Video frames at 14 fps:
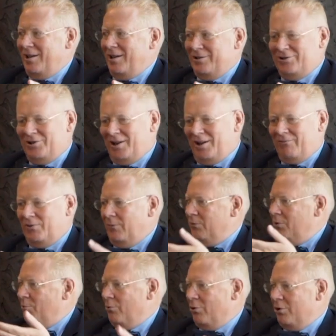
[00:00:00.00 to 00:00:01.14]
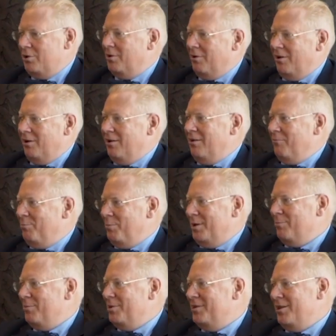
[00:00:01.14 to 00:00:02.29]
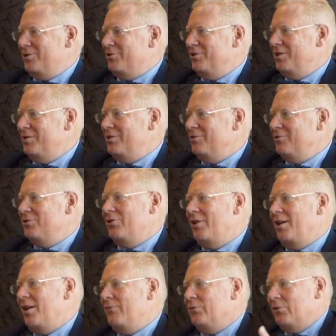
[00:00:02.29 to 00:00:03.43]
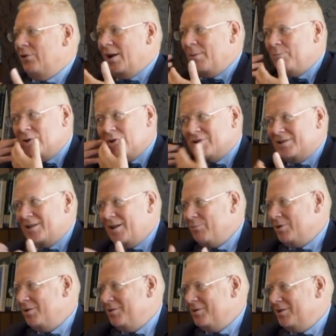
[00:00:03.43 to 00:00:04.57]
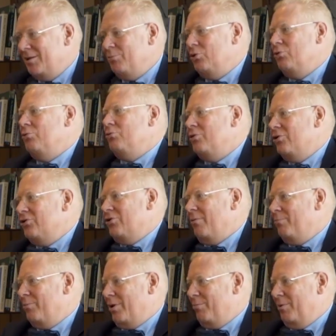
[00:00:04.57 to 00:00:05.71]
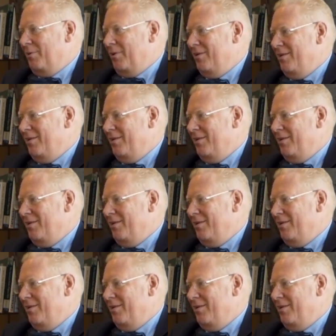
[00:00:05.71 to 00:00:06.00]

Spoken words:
age you have, if you want pigmentation issues, you have to help your stem cell and skin to do the job properly.